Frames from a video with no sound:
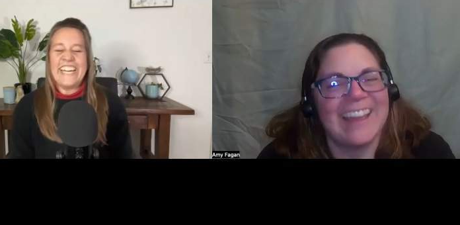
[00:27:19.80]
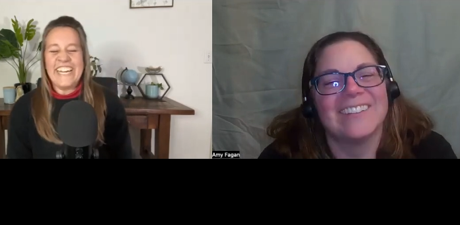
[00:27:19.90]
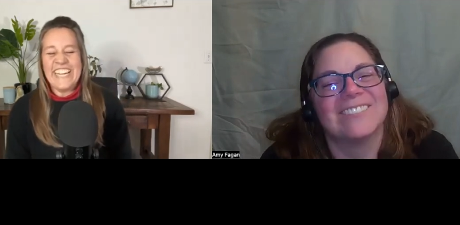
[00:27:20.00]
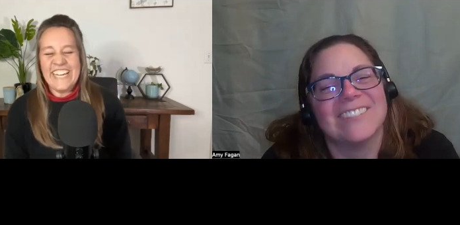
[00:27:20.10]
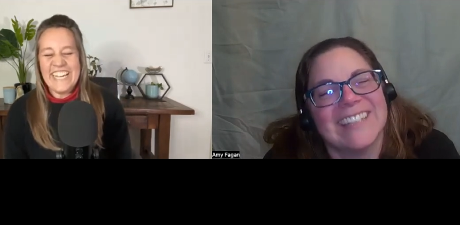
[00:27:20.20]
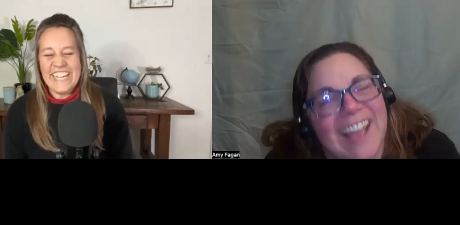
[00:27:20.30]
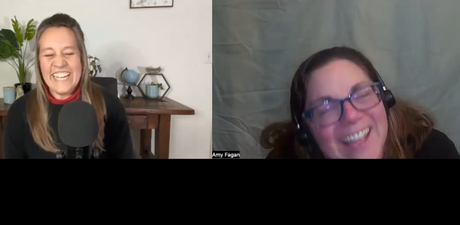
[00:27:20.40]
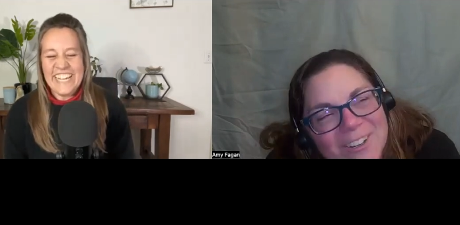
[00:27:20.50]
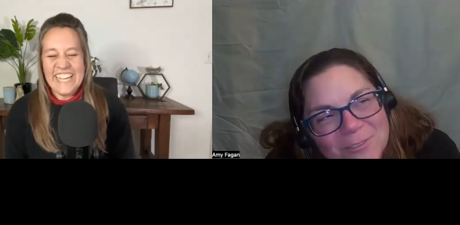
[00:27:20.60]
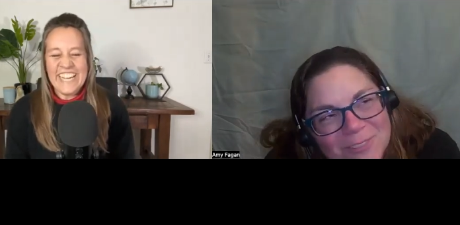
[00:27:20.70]
Speaker 1: I don't really
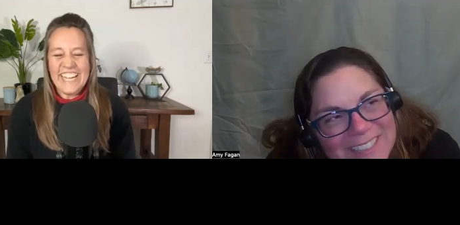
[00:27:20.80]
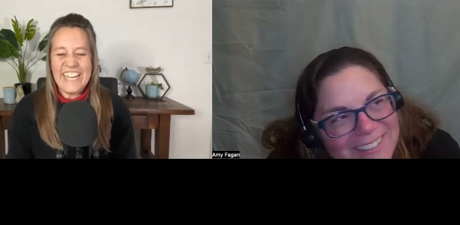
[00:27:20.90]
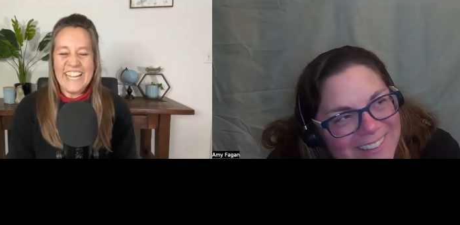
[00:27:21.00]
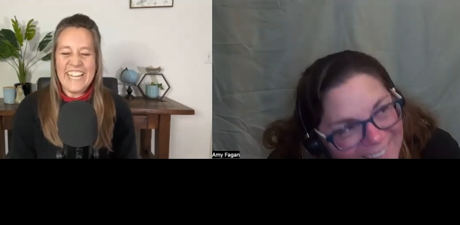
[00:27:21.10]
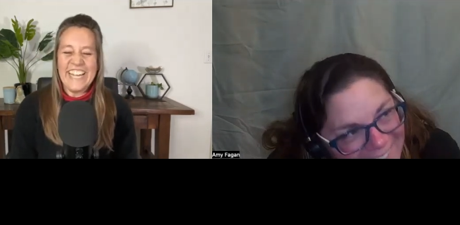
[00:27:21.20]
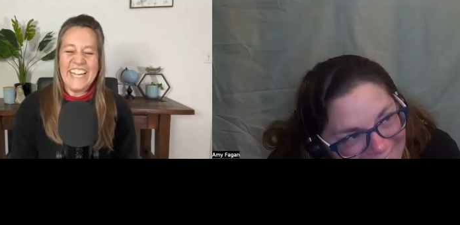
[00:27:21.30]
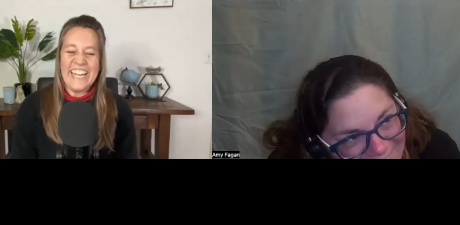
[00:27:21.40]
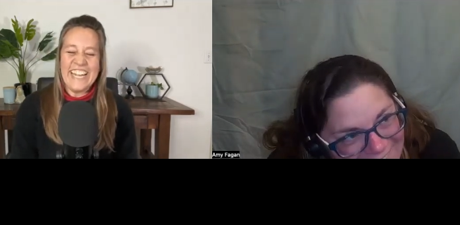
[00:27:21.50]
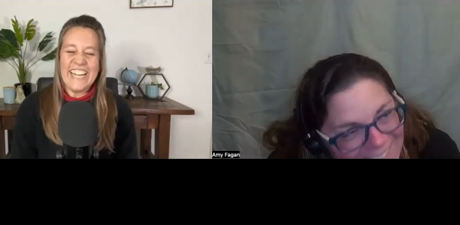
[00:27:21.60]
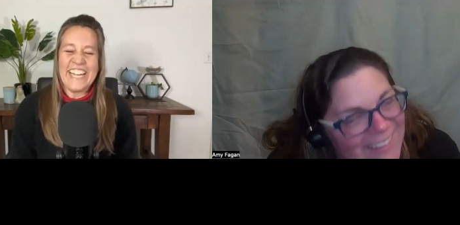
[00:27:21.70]
I don't really like
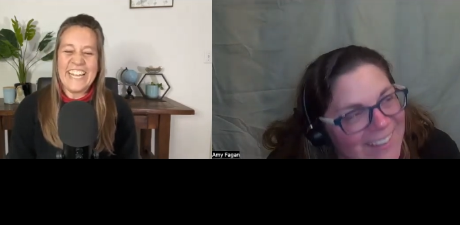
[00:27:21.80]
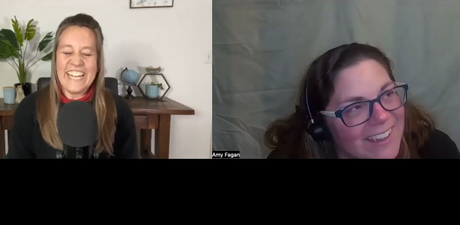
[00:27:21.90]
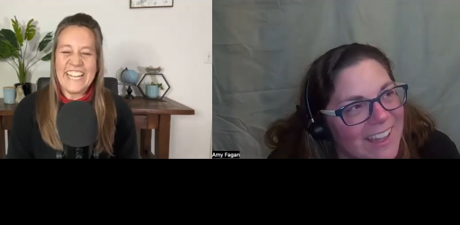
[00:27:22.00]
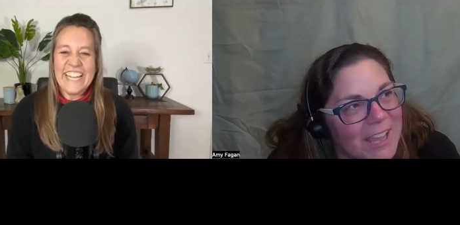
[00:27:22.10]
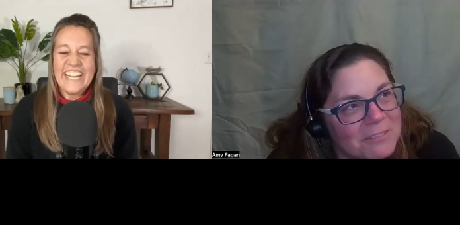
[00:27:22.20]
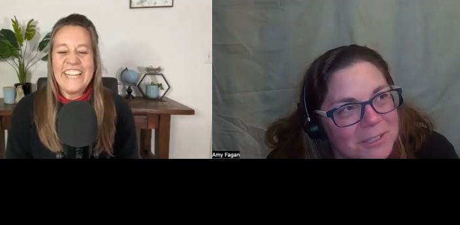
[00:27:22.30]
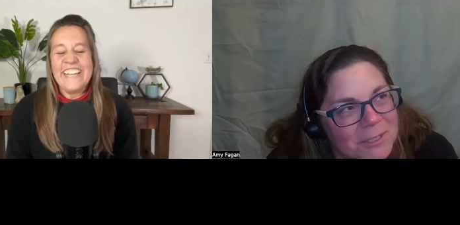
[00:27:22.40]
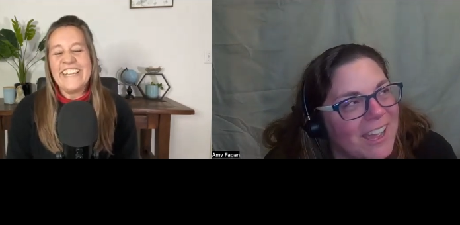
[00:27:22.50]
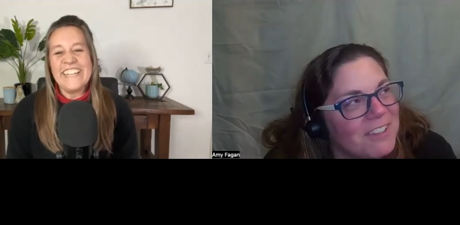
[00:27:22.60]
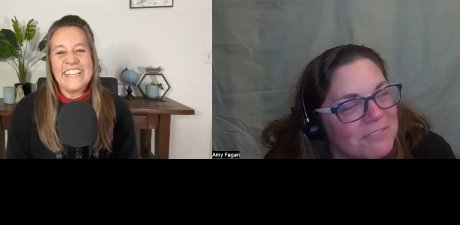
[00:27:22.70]
honey. I
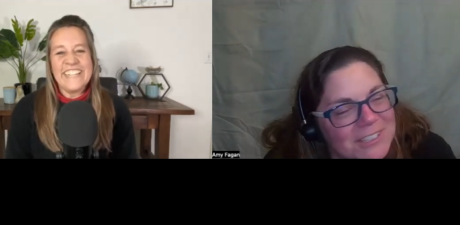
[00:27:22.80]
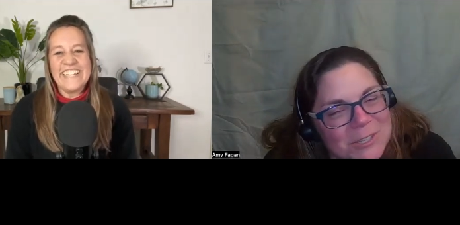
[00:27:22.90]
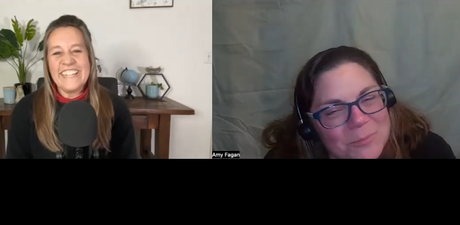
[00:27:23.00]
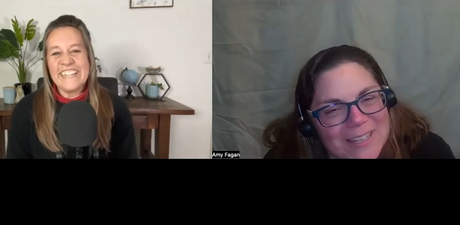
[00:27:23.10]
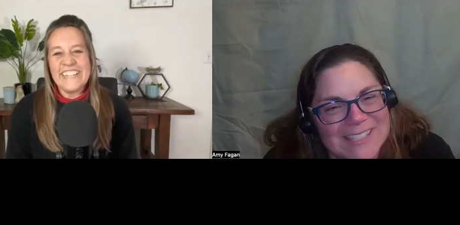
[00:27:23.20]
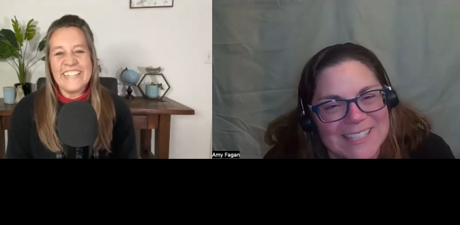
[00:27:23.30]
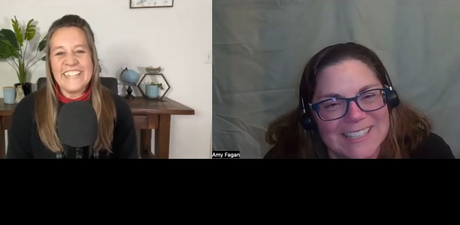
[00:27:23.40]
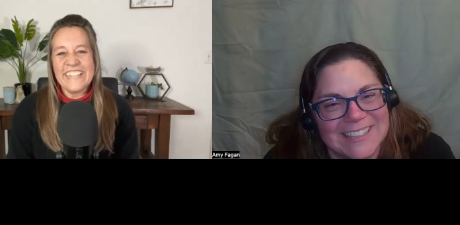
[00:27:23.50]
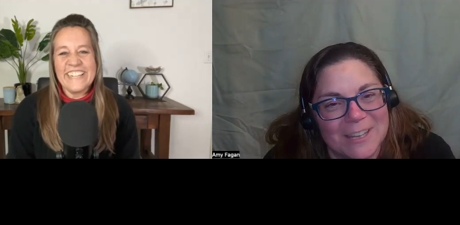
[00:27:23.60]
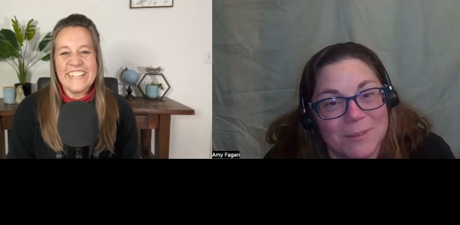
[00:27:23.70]
feel I feel so bad
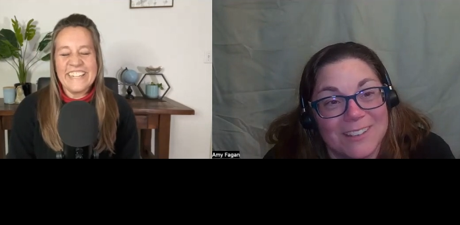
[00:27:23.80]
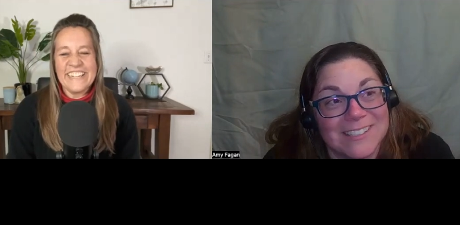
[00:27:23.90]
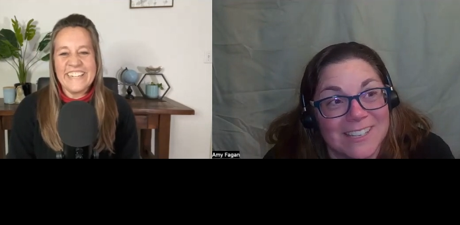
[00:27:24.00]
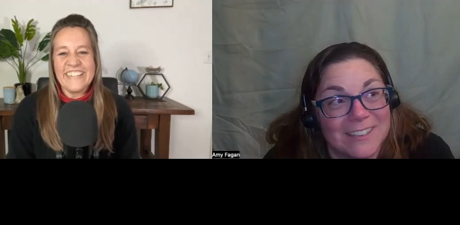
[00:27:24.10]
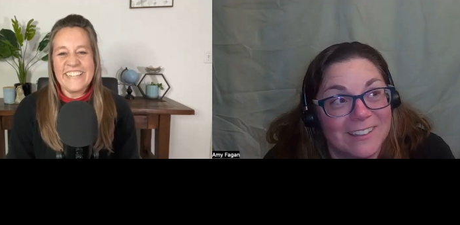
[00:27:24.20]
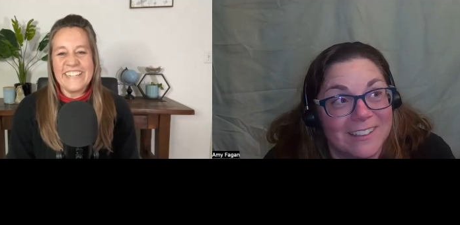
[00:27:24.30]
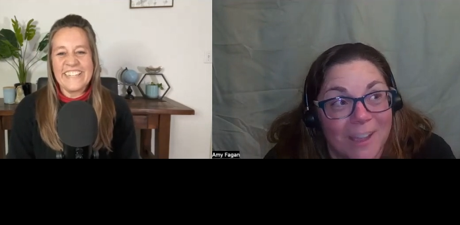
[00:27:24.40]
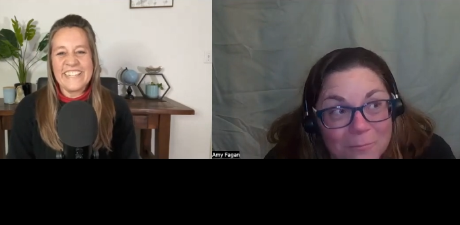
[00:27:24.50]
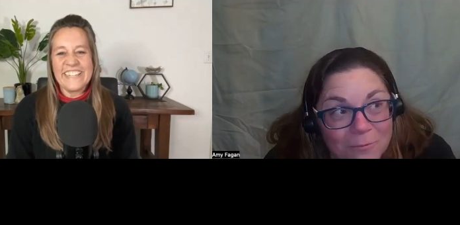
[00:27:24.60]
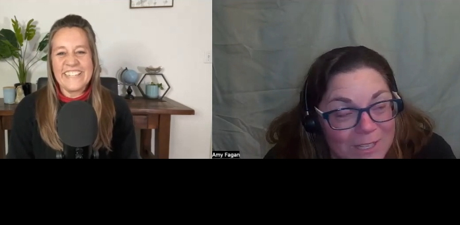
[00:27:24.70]
saying that because I like
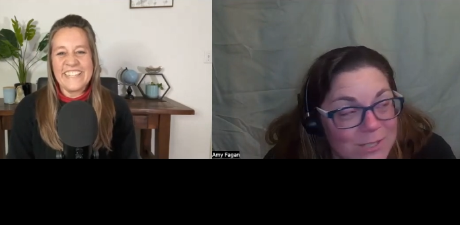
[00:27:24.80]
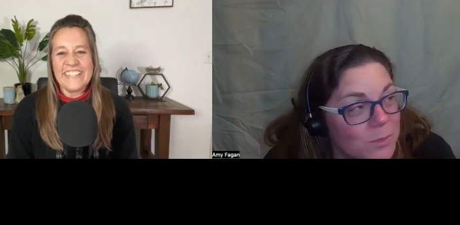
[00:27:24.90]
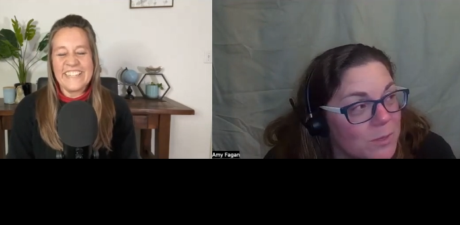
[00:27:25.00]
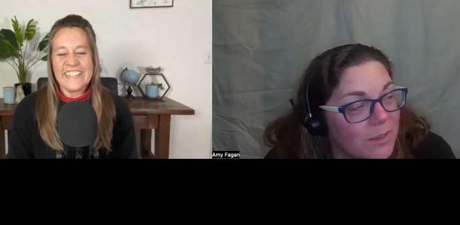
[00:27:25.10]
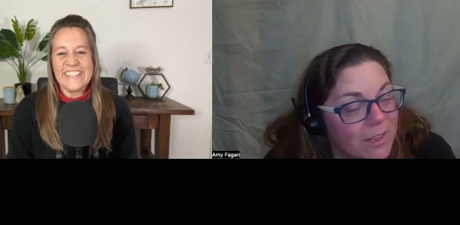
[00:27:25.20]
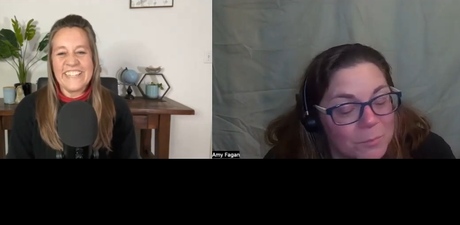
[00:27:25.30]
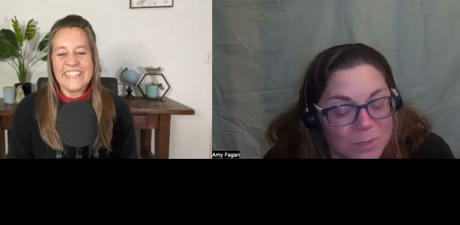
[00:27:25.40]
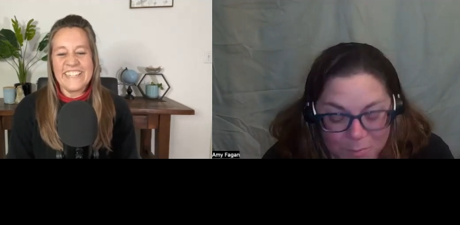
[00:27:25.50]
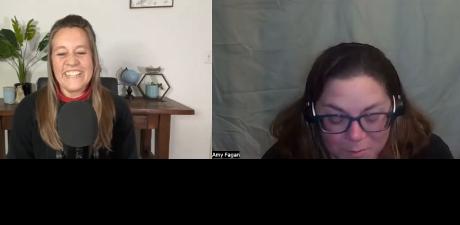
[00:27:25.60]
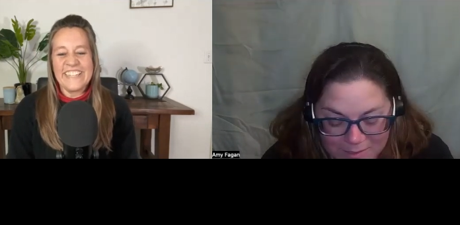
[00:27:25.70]
I'm friends with a lot of
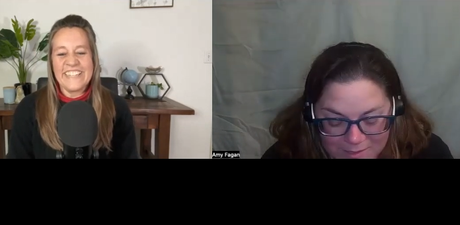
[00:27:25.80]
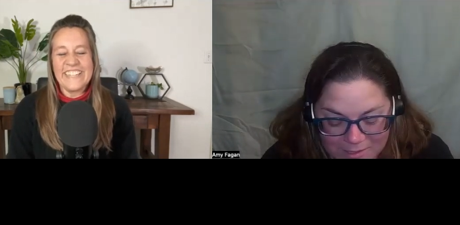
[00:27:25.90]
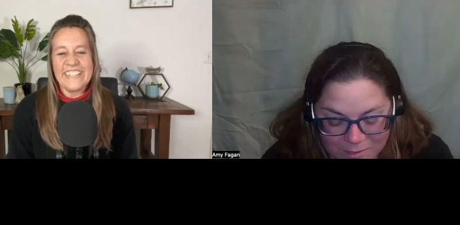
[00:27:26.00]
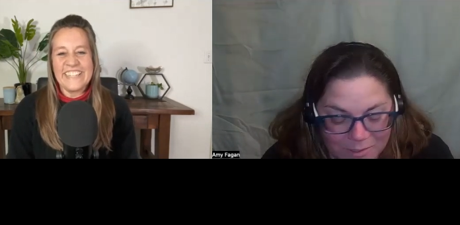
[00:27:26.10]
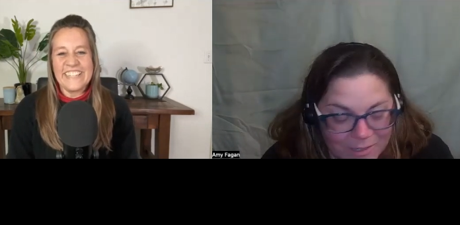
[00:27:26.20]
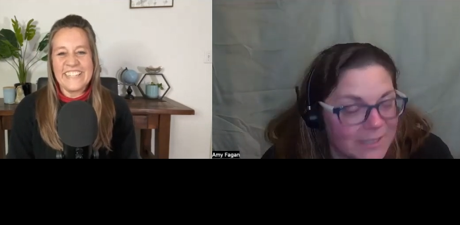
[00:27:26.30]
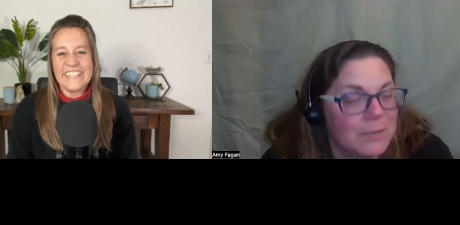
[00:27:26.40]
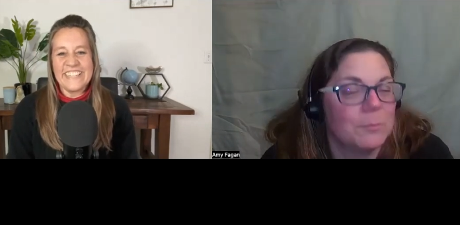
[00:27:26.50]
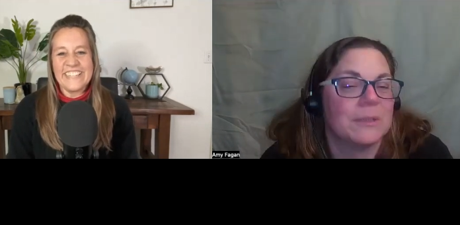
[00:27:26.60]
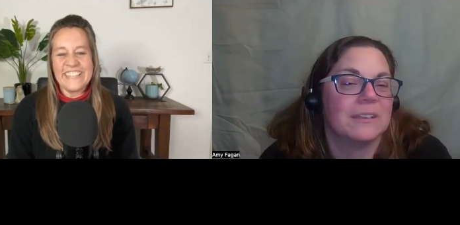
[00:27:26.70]
people that do
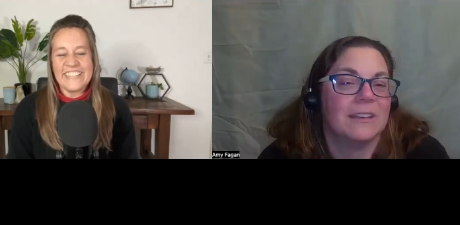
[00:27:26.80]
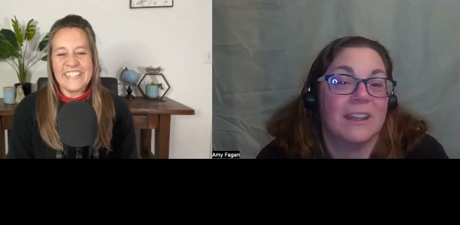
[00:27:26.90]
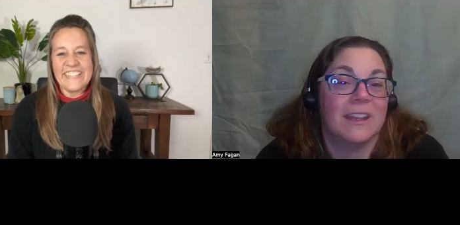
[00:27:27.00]
honey, but